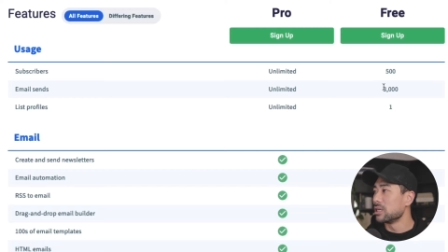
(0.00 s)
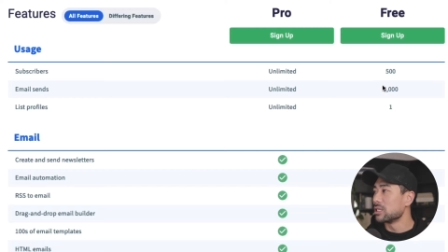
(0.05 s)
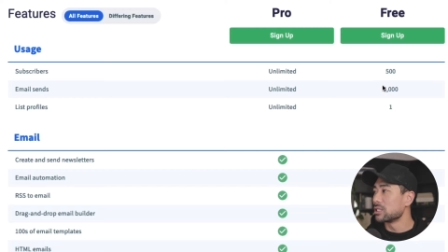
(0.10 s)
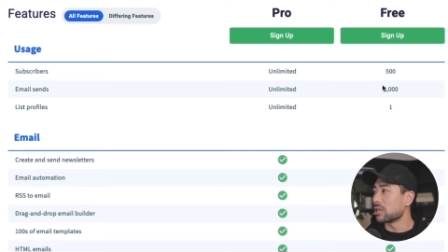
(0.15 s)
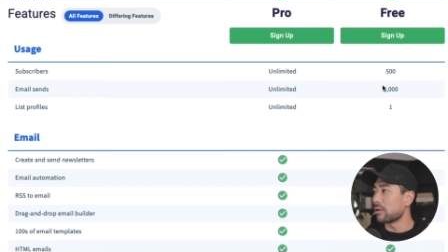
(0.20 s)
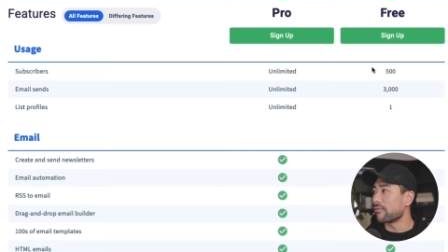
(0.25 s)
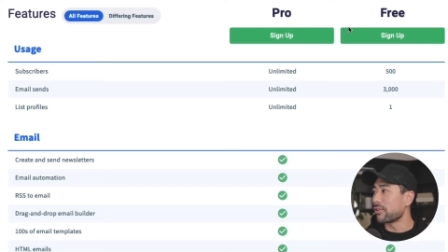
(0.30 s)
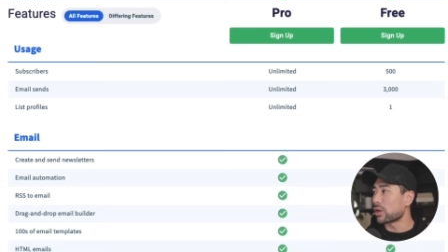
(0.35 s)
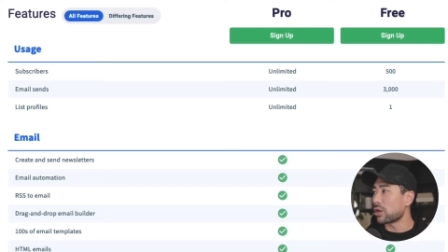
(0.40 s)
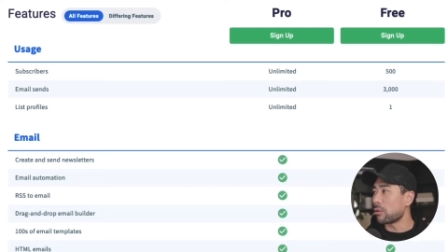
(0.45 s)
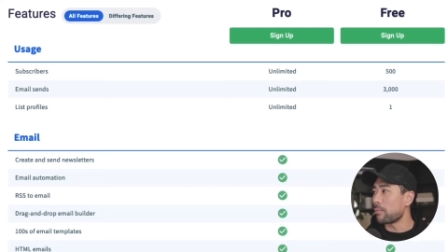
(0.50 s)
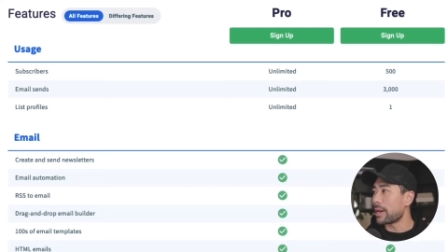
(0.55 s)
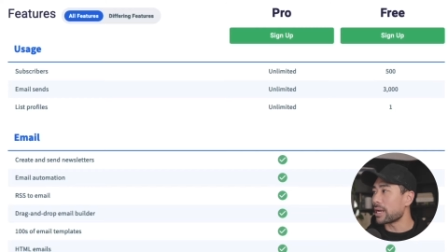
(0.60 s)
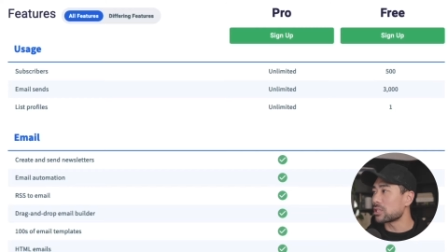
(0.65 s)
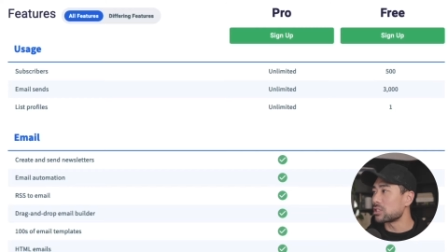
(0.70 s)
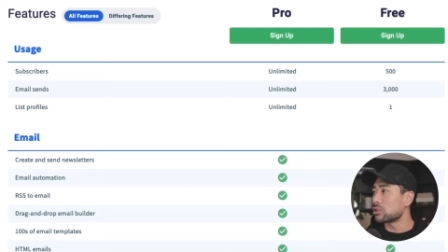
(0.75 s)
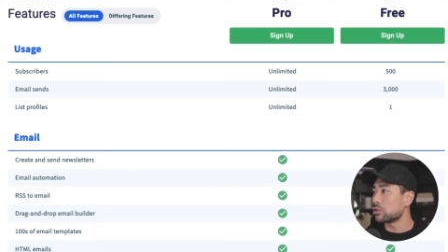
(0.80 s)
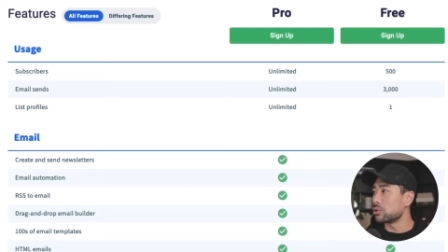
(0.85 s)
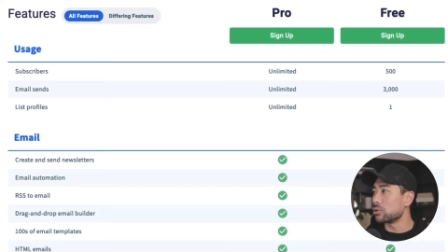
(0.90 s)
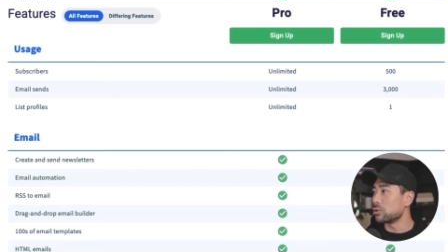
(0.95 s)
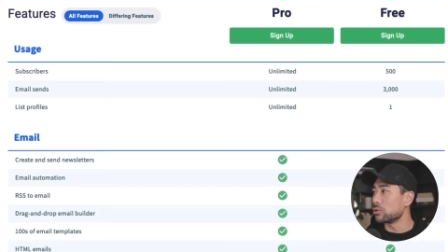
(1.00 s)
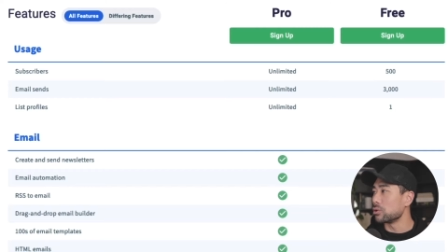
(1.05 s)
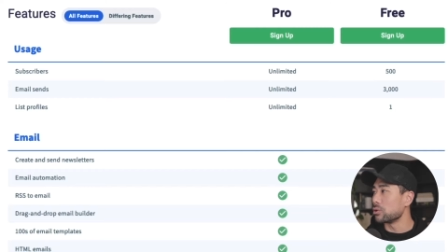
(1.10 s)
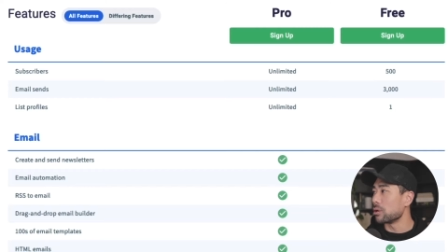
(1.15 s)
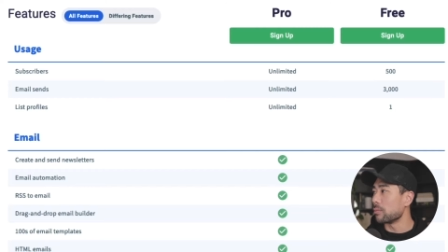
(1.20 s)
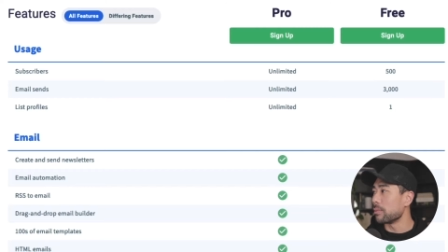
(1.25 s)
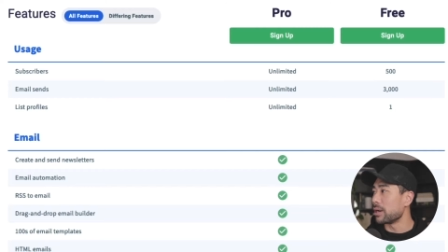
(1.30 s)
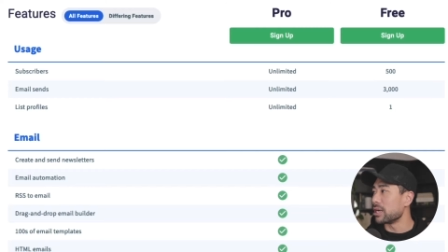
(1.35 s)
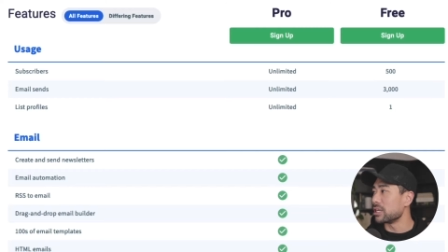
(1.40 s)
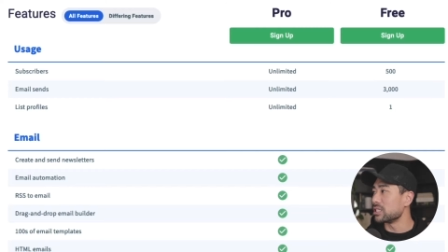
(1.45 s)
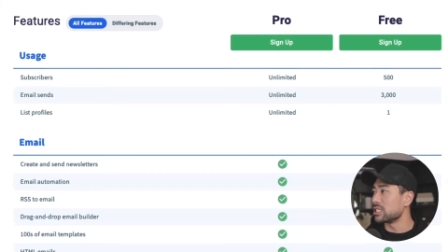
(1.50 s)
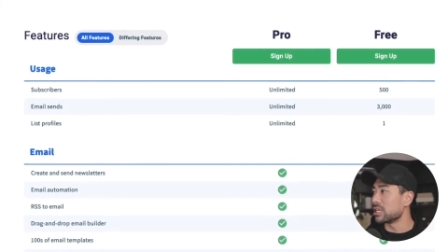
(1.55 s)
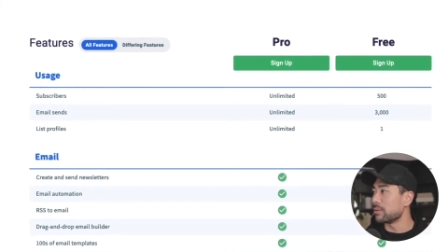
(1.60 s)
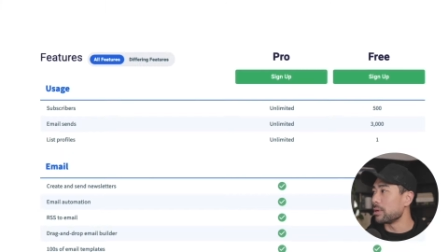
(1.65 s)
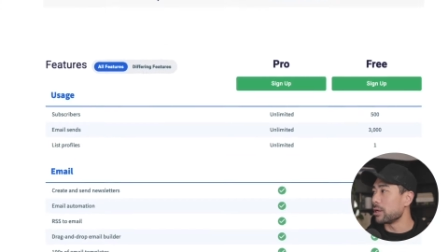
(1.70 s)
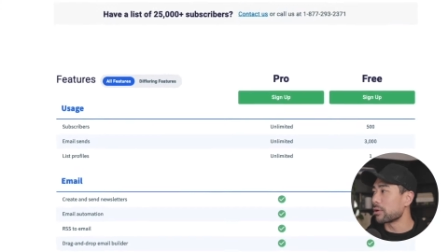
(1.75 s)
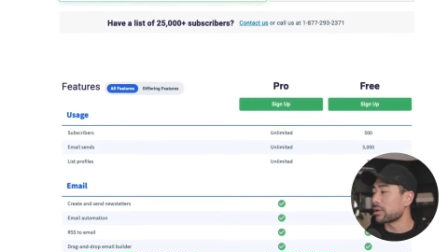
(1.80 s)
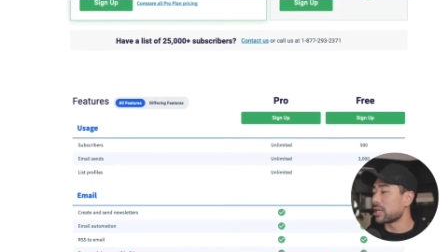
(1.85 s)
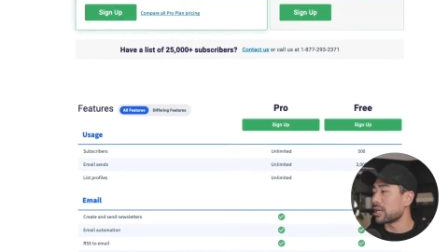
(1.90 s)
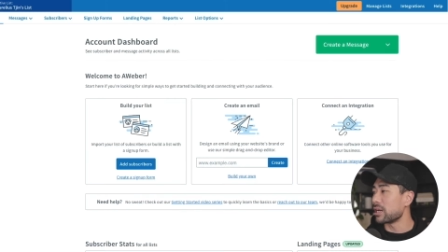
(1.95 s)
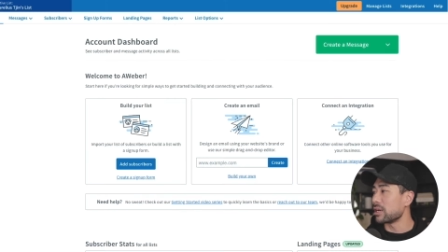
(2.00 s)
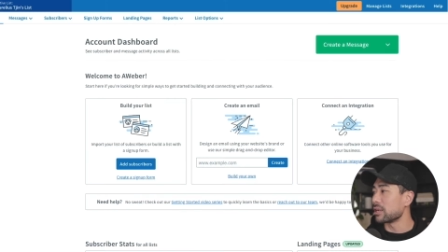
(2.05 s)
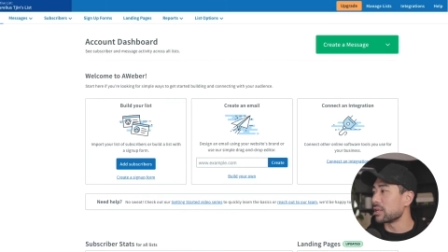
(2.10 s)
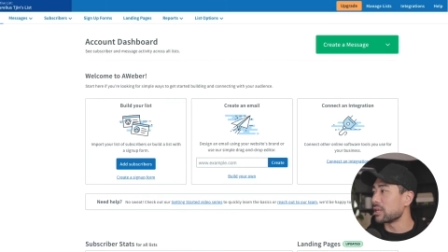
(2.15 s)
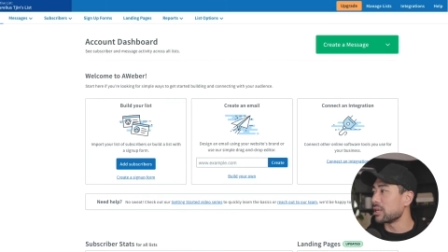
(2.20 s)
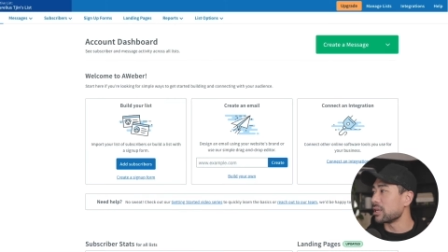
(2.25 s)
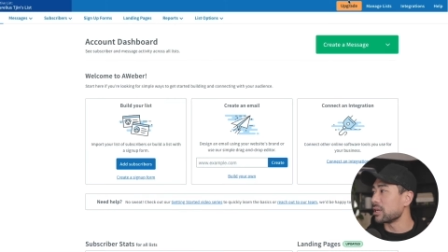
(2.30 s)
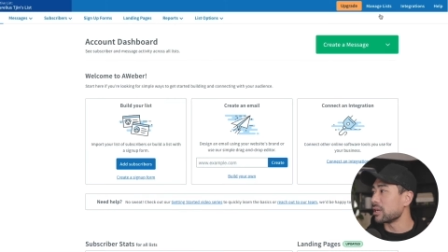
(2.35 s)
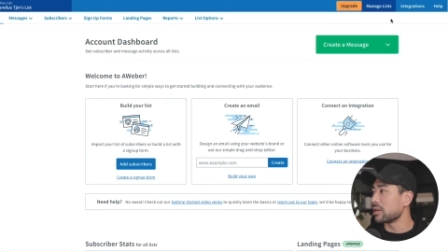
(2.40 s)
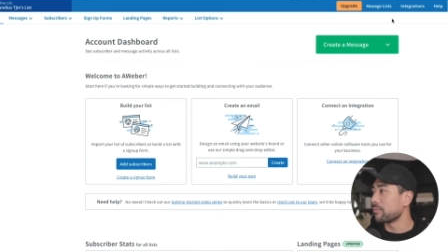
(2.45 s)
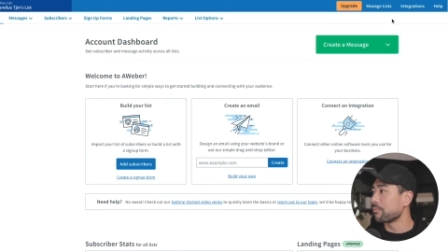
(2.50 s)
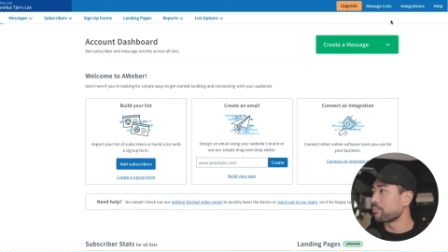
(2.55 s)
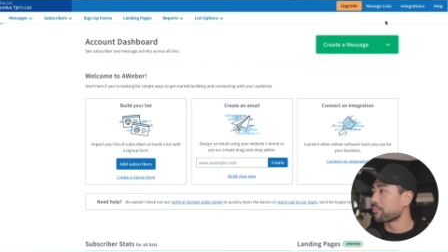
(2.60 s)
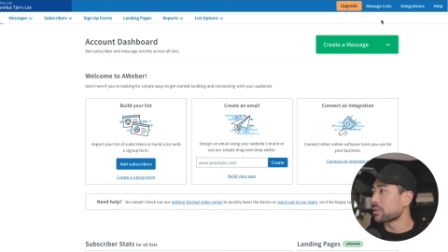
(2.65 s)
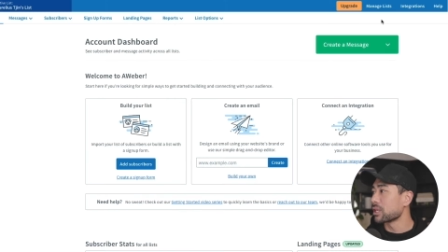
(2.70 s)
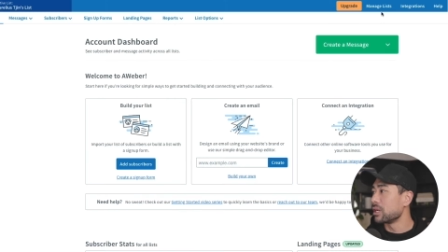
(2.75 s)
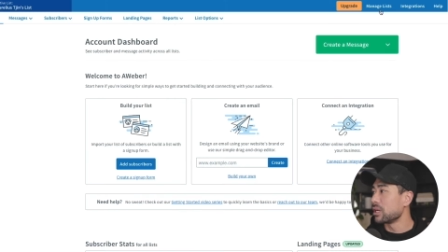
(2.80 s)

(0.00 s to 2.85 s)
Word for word: So if we go back to my demo account here,